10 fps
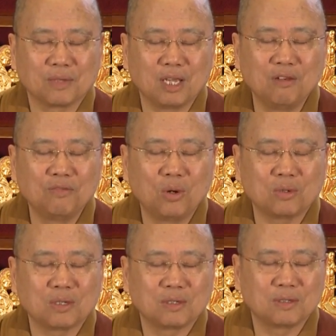
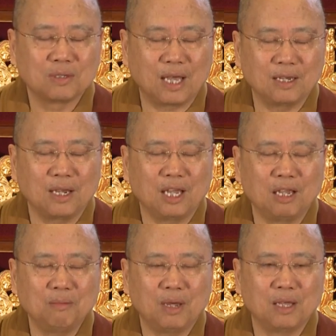invoke that
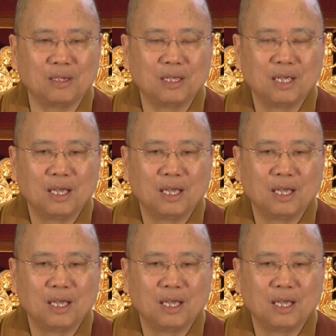name and